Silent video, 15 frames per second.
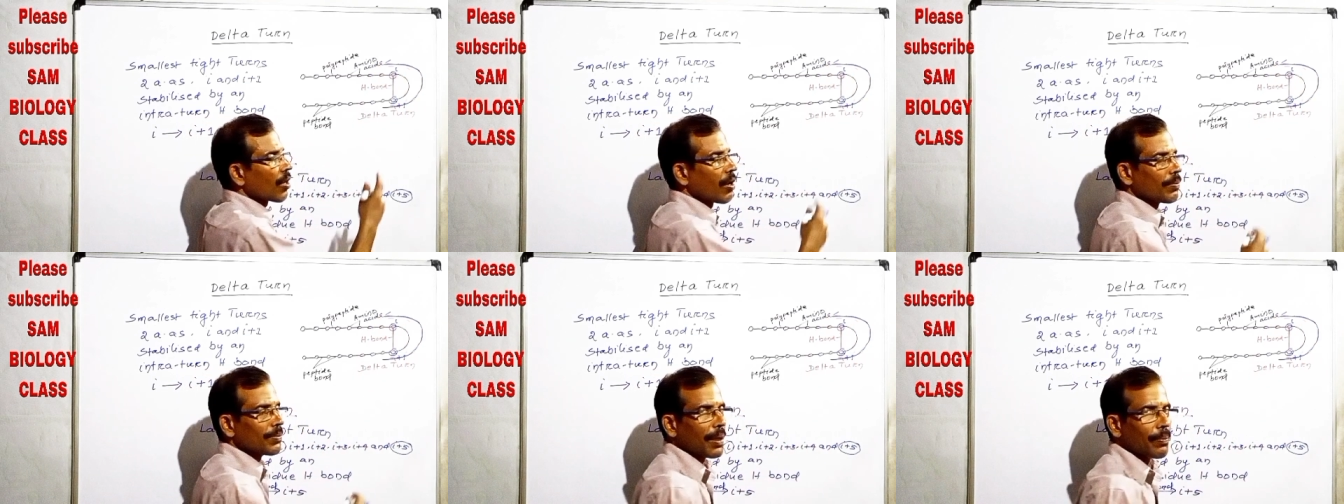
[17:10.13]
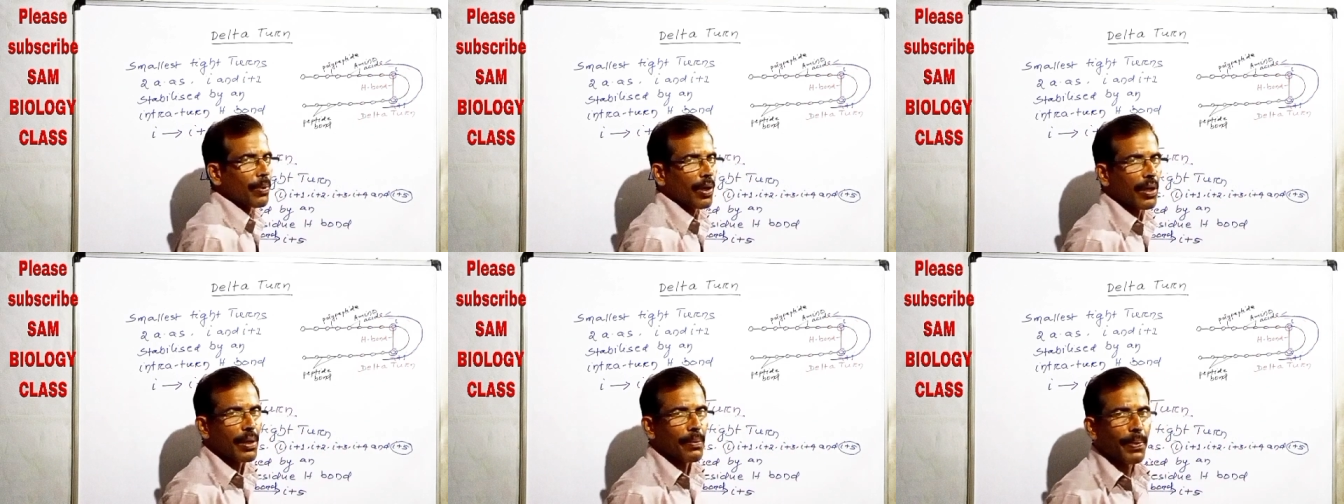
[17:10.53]
of the
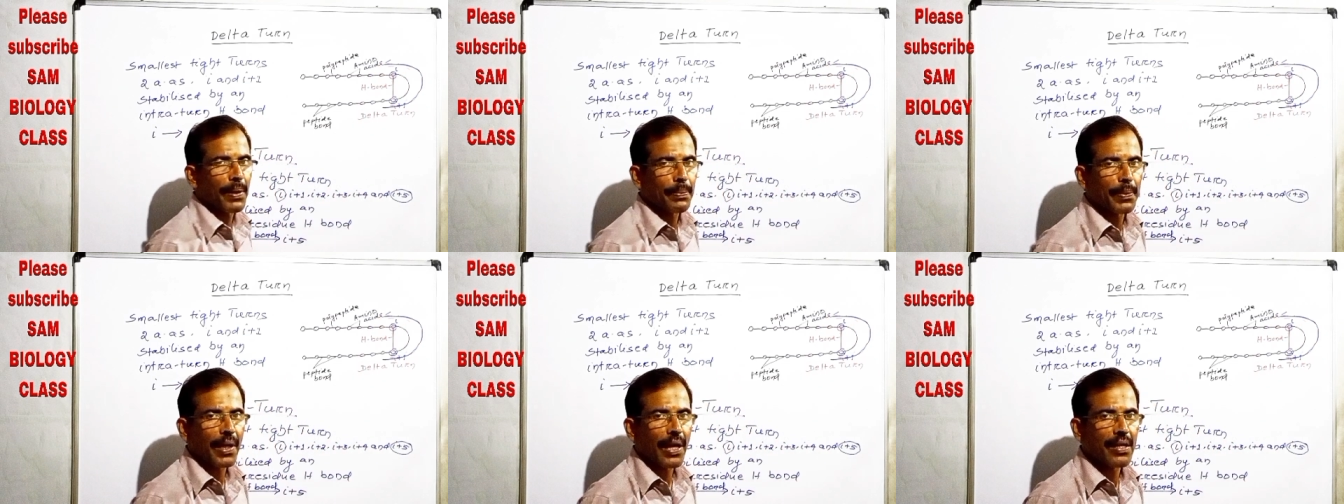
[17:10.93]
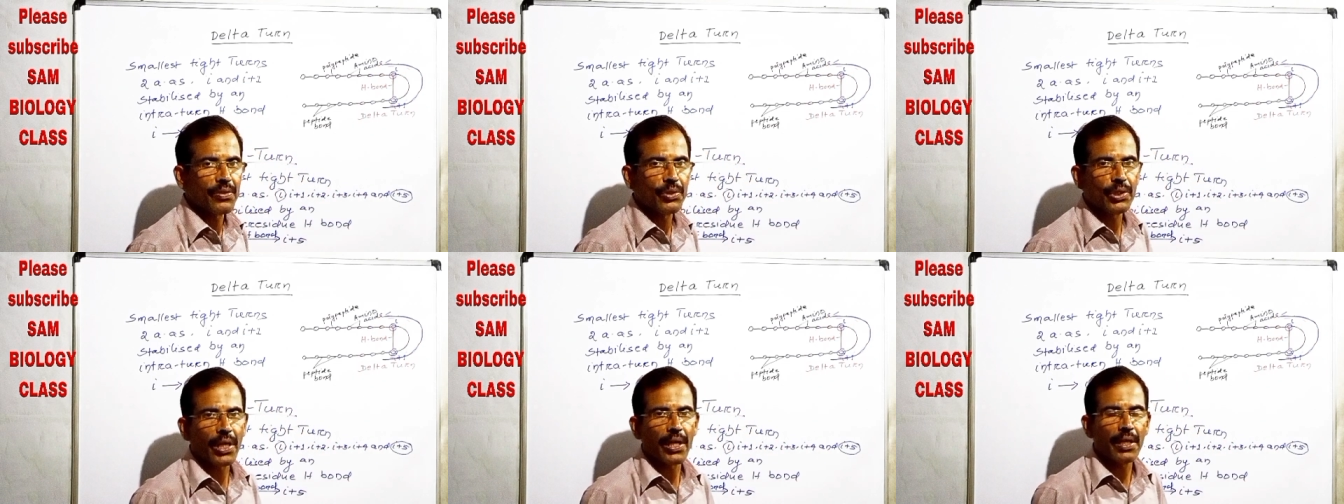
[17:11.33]

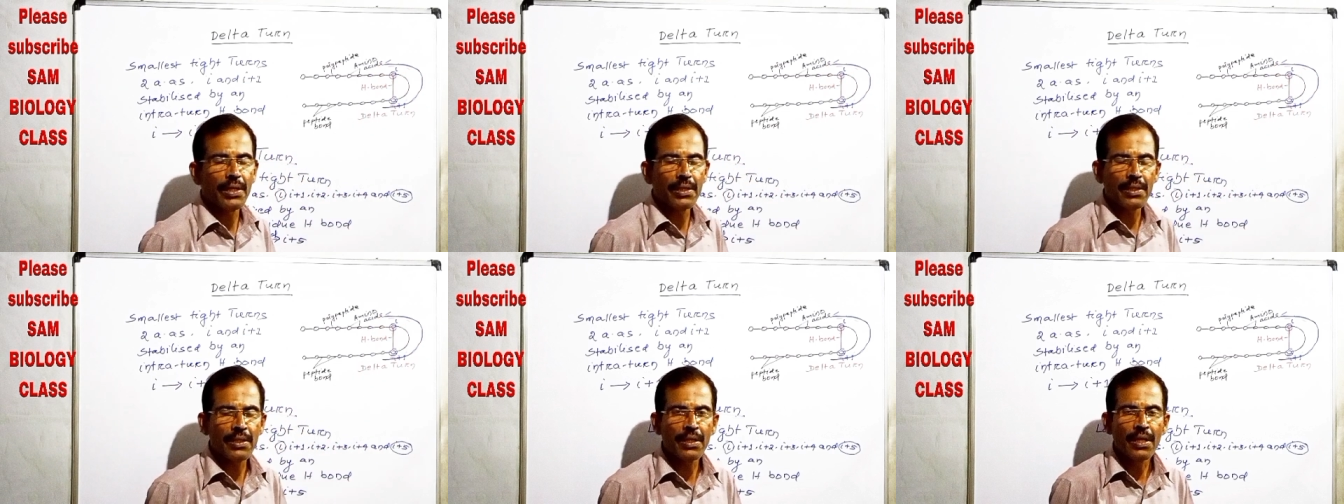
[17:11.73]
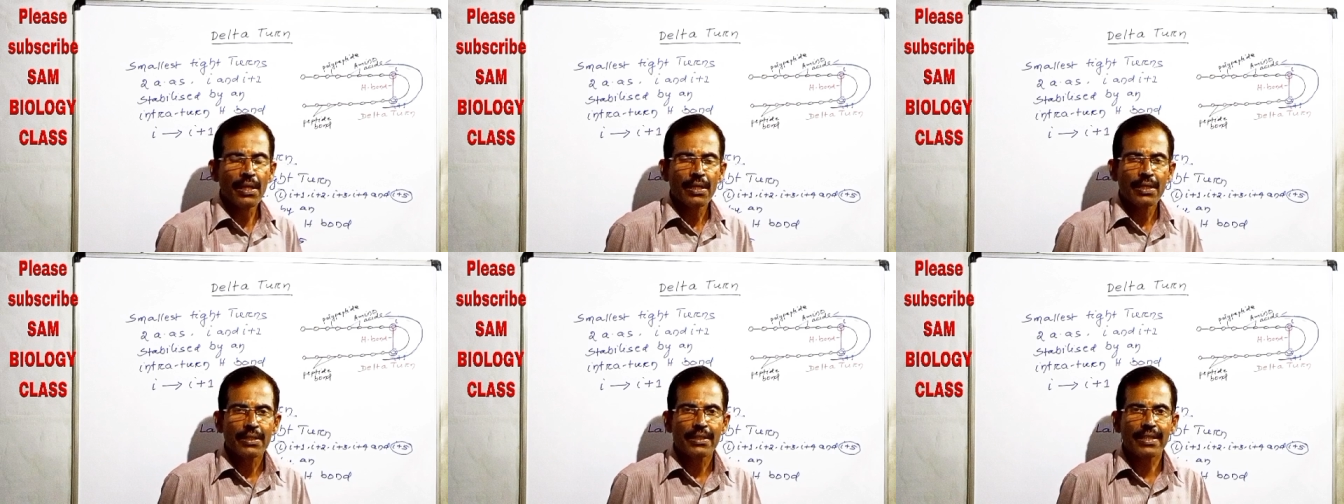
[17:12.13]
polypeptide chain
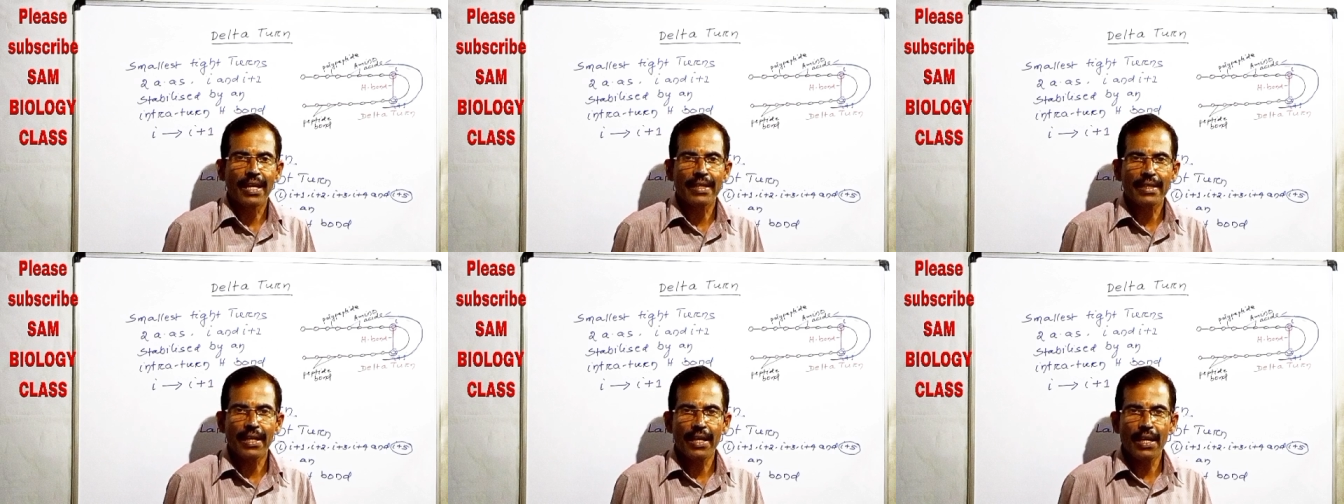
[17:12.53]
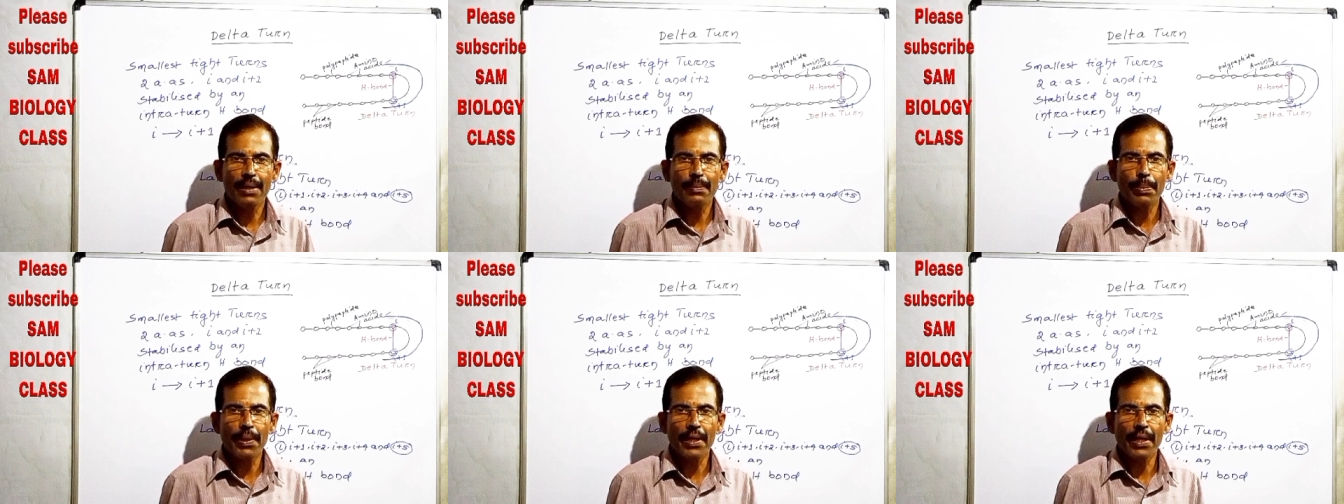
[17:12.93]
that
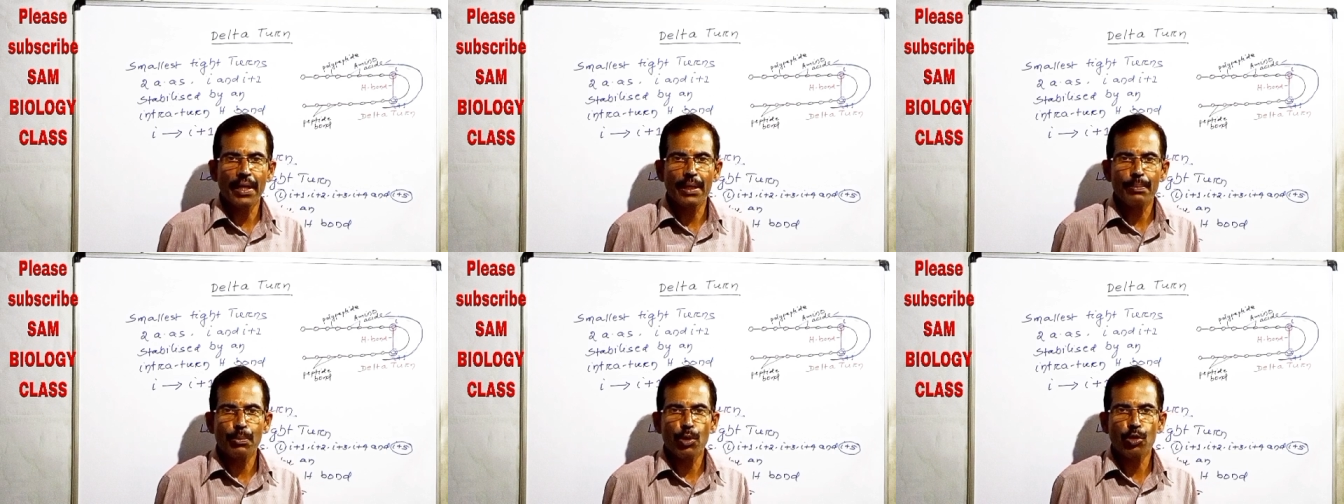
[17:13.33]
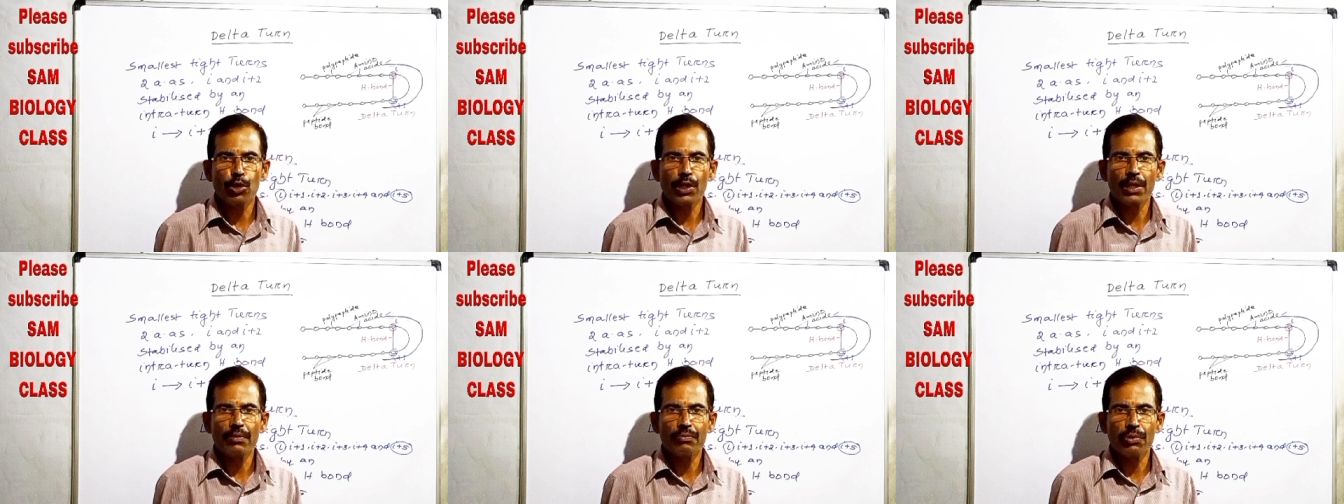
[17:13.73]
help in
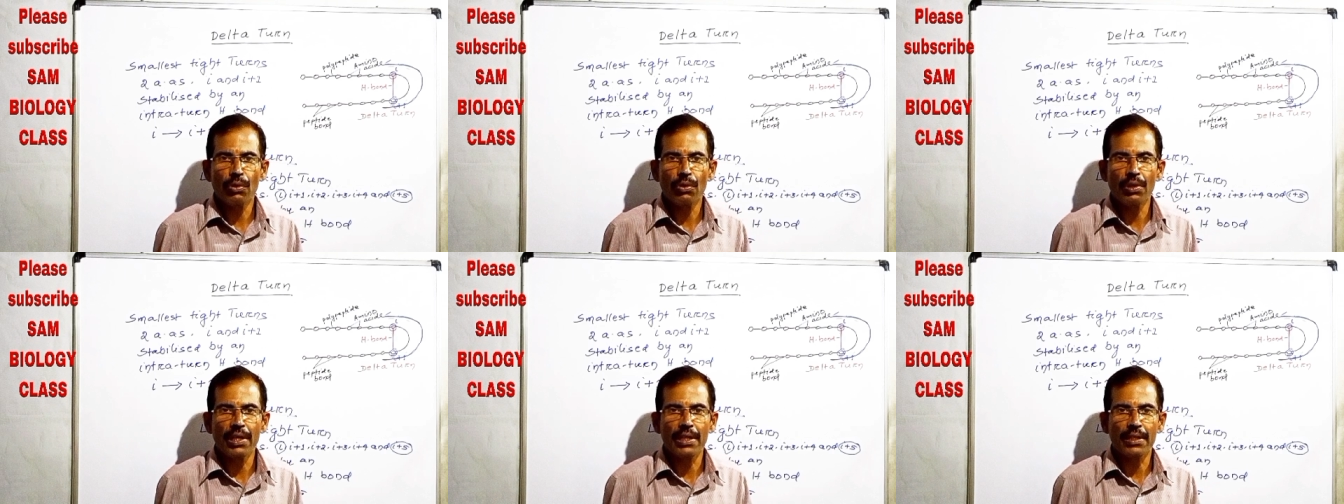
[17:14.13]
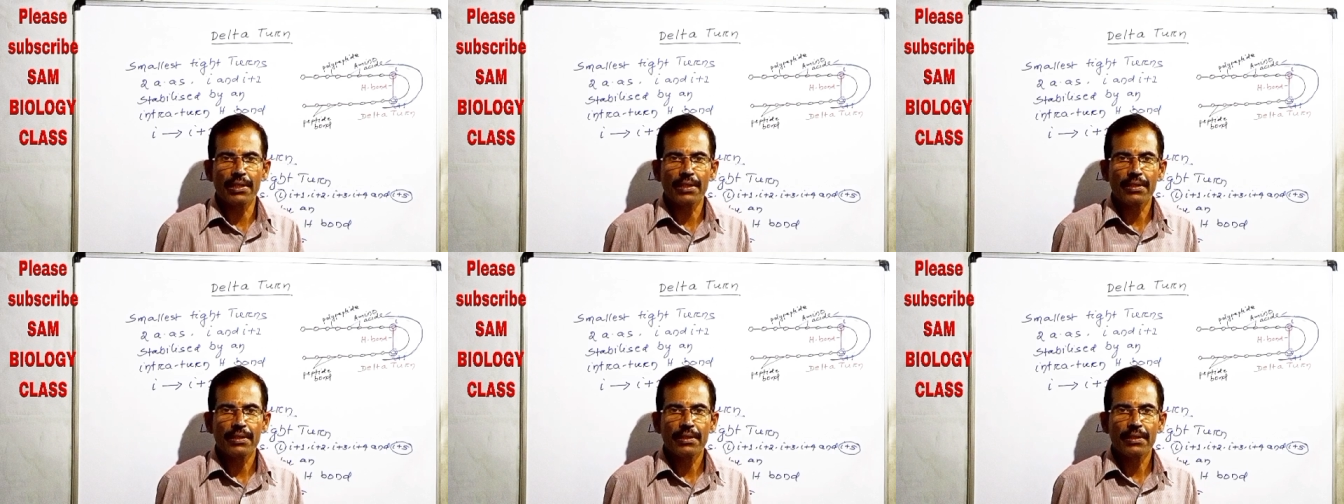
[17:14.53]
protein folding.